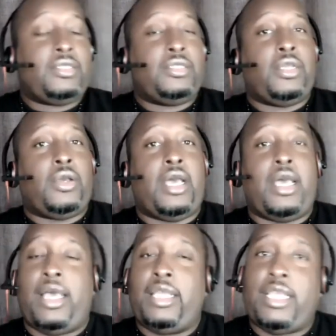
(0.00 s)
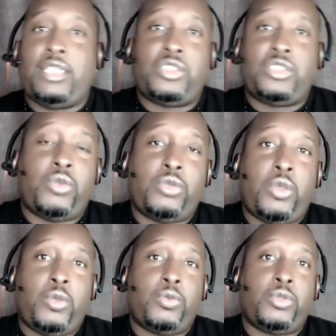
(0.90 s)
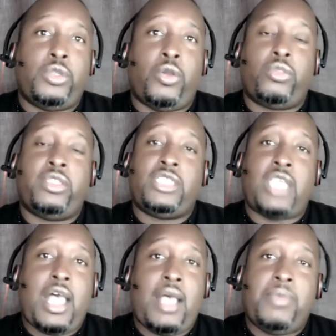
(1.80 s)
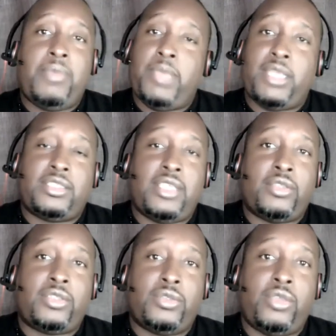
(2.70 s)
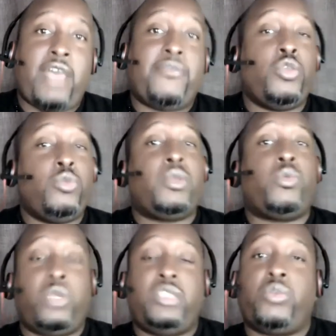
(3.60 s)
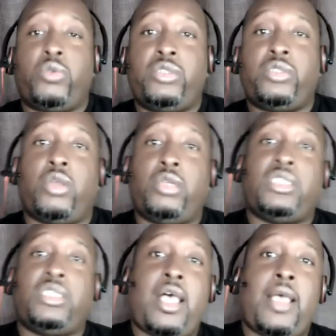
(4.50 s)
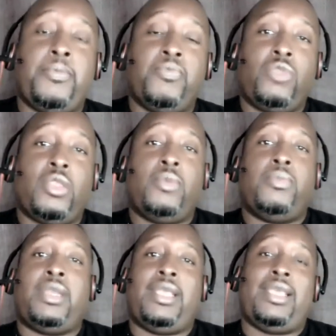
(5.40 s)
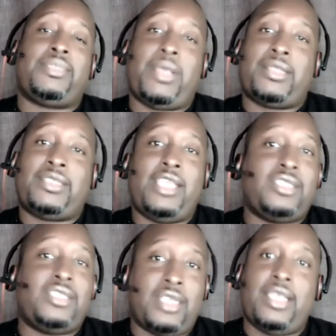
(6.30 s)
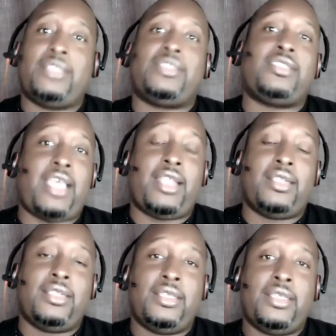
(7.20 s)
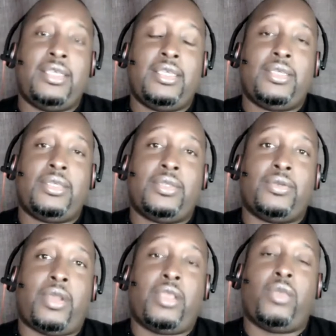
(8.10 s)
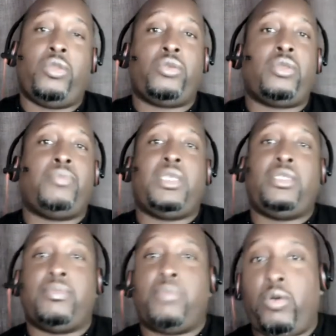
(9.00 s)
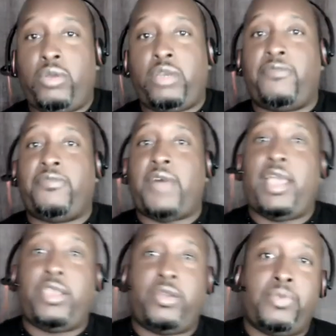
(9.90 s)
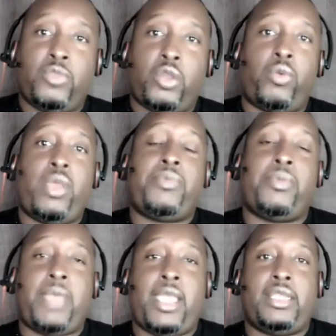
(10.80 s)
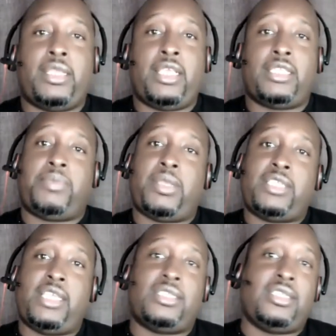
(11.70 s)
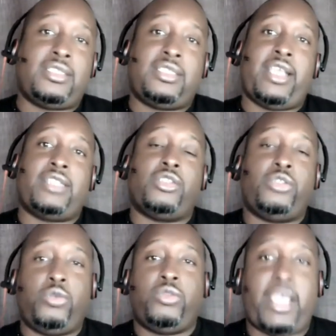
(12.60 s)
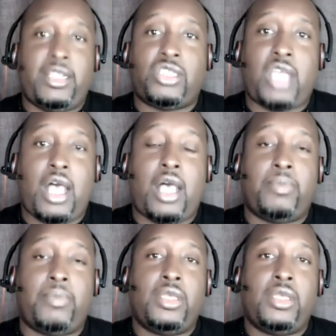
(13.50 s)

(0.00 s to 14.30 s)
You know, I, I, I just don't know. You know, on the job, it makes sense. You have human resources on the job, but an expectation is set right? Or you could be demoted or fired or reprimanded. Expectation is set to do that job.